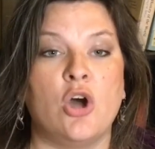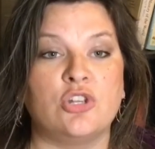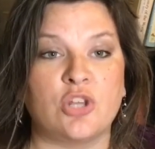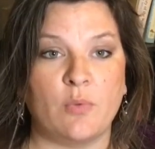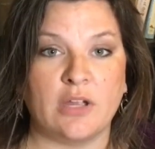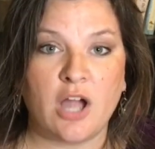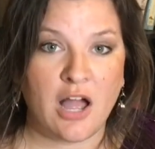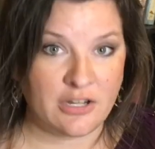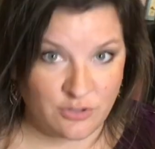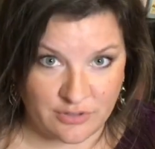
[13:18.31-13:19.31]
So when
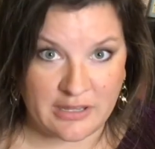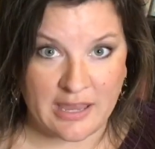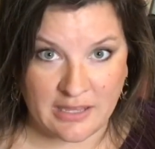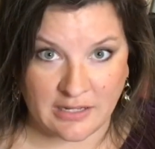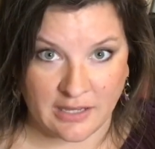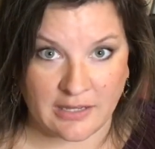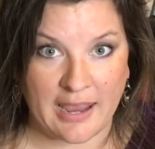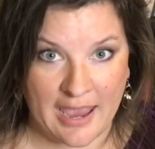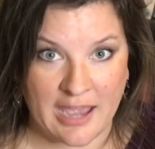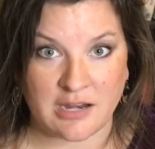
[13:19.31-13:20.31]
God created
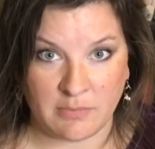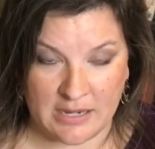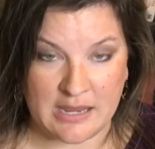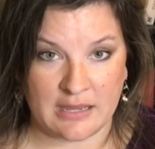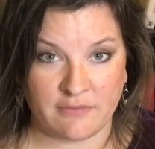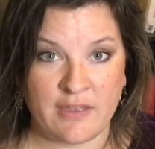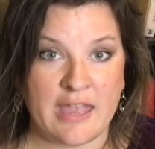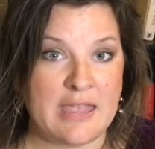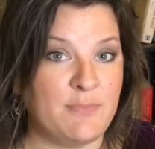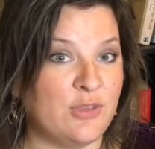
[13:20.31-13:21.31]
Adam and Eve,
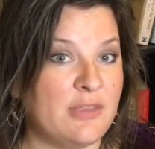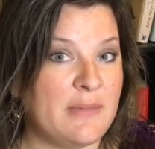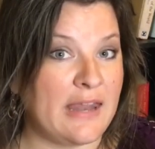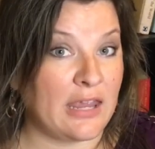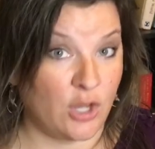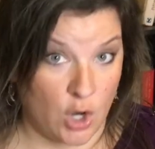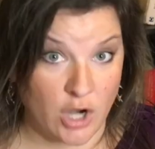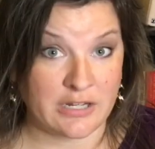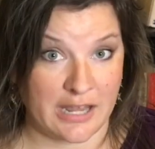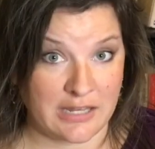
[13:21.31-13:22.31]
he put them in a
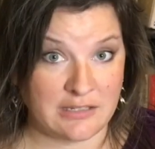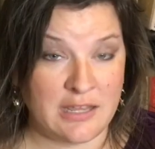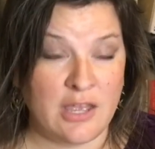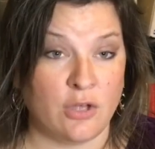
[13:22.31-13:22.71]
garden,